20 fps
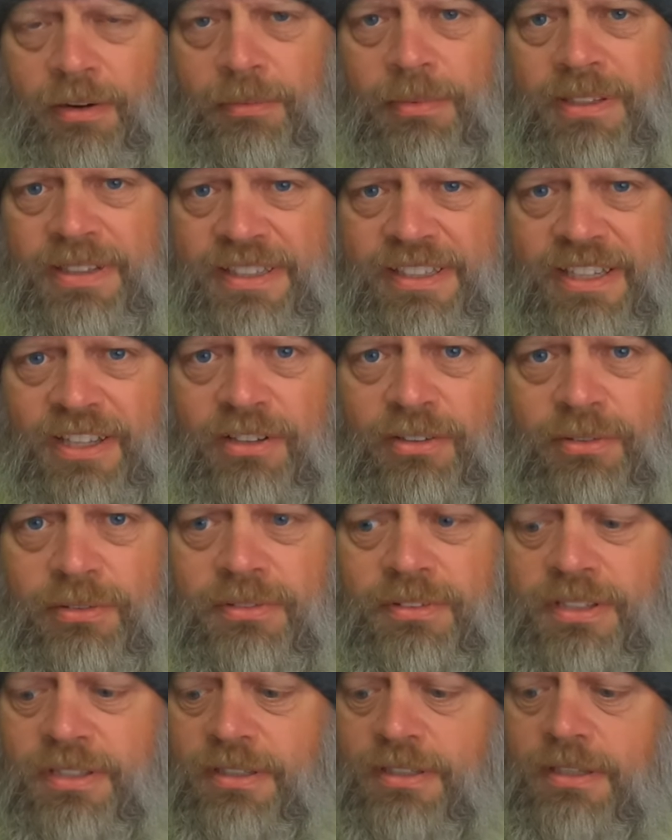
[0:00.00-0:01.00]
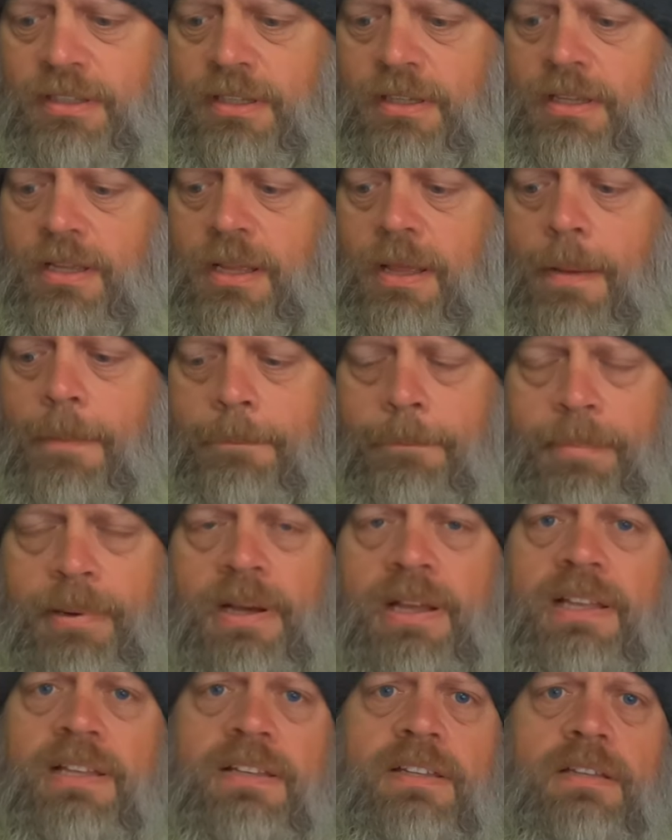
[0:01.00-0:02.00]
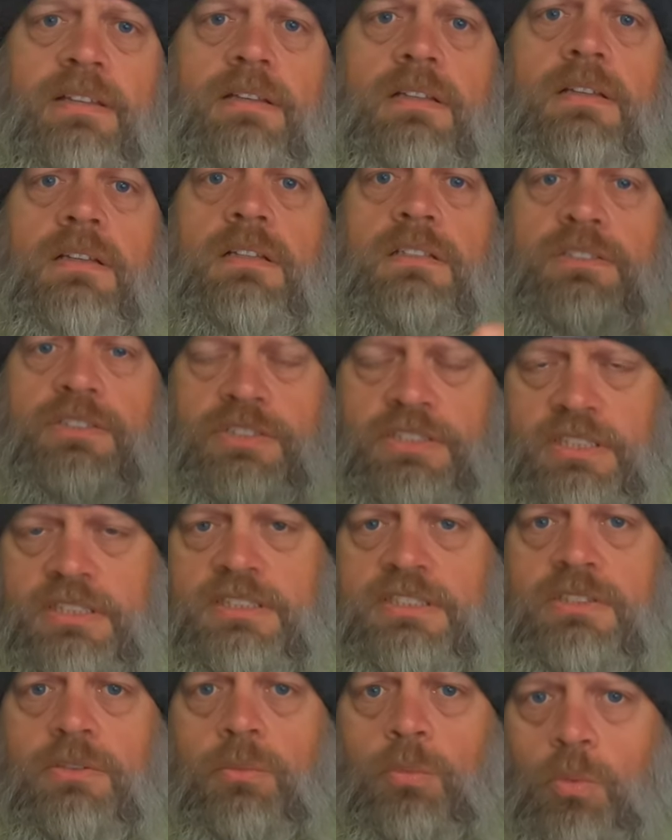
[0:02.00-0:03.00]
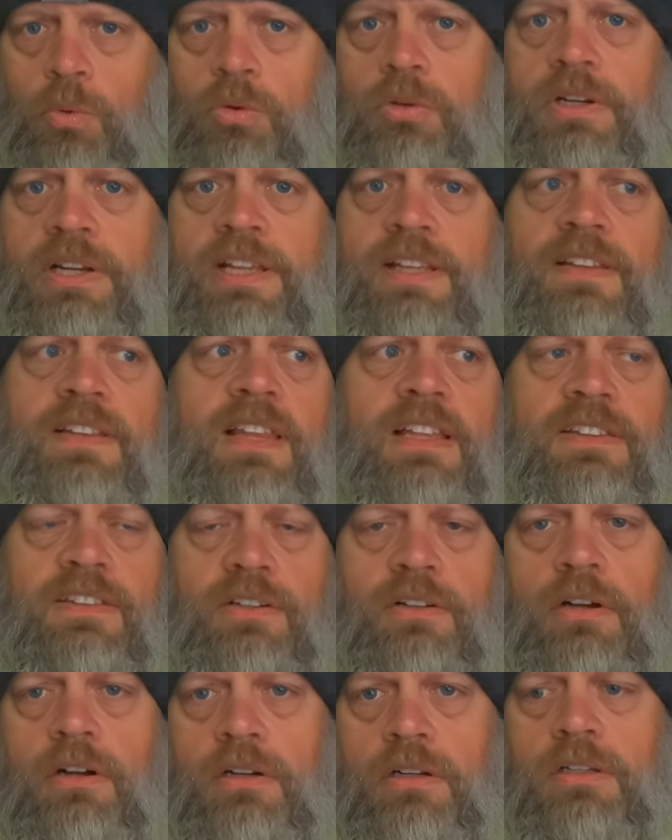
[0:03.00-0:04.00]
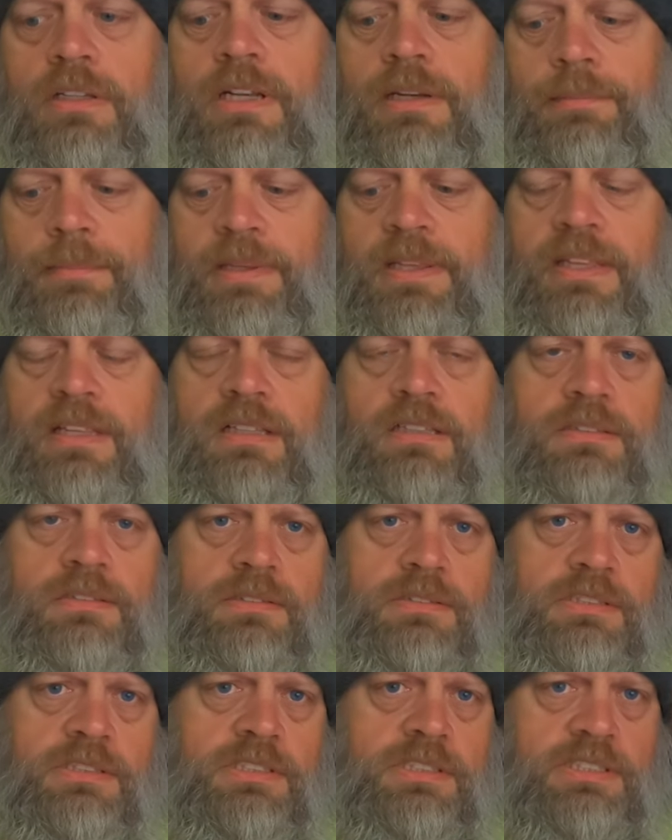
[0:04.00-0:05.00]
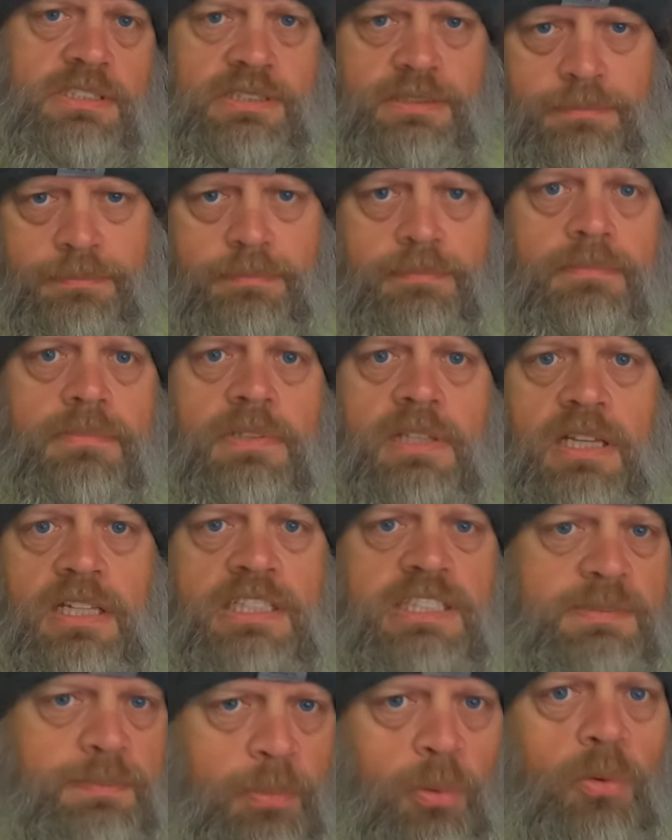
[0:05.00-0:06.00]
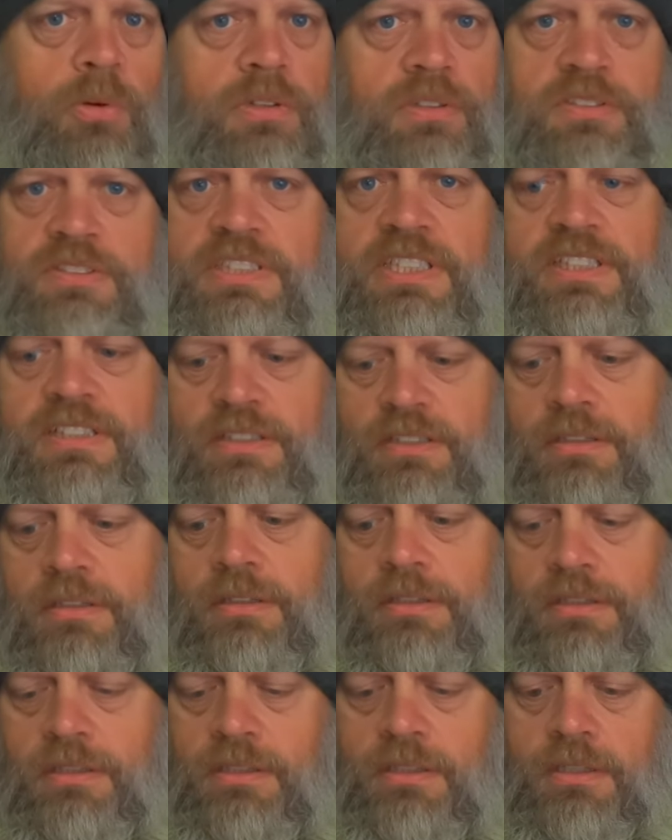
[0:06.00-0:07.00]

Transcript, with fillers: I really don't. But just a warning that there are going to be some kind of spoilers here.